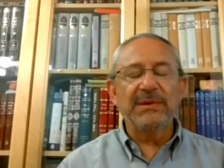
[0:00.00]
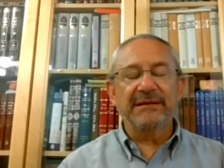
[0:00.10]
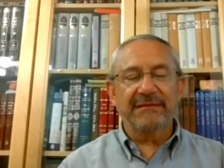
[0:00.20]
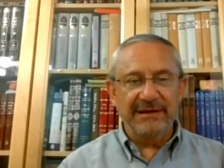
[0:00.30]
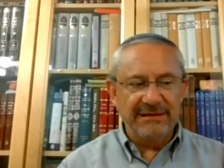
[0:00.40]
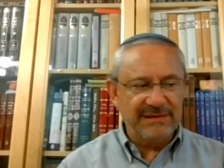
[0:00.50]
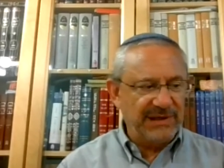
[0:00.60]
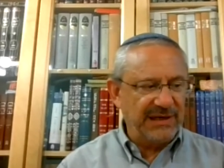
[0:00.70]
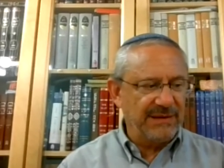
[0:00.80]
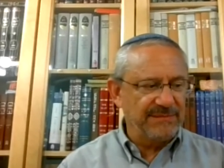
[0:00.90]
many things
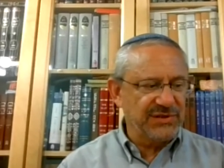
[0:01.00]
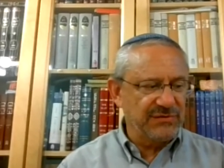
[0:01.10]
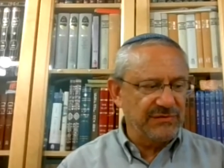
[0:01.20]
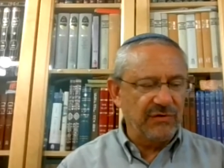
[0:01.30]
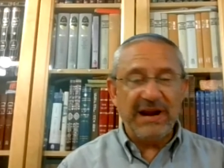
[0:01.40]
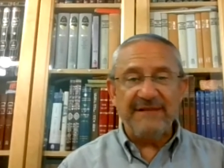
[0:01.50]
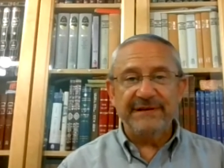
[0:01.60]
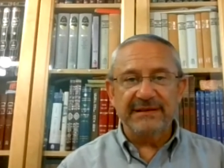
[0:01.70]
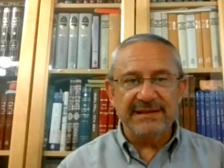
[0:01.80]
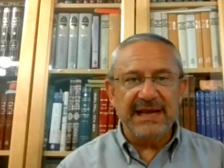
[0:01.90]
when it comes to
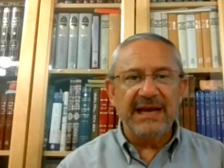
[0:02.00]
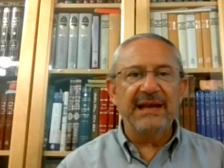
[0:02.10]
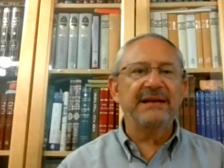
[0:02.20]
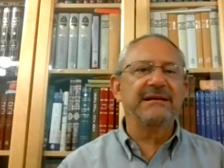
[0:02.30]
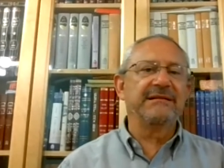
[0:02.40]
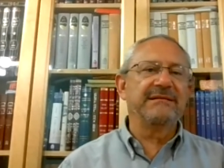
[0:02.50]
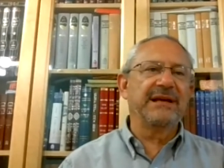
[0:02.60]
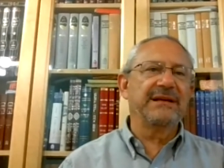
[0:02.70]
graphic design,